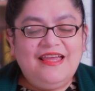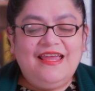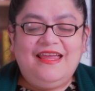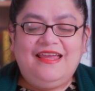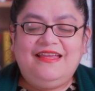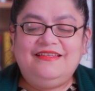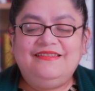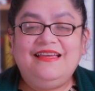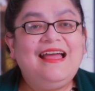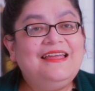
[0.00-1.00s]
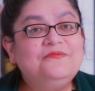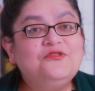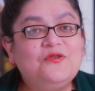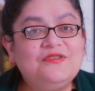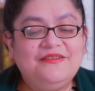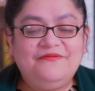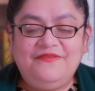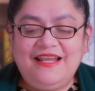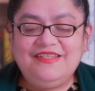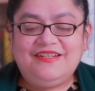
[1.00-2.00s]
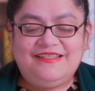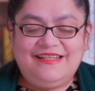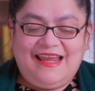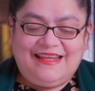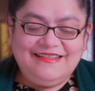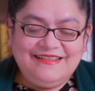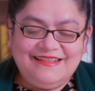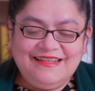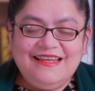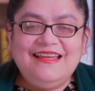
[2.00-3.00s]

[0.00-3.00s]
And I've chosen Fletcher's End.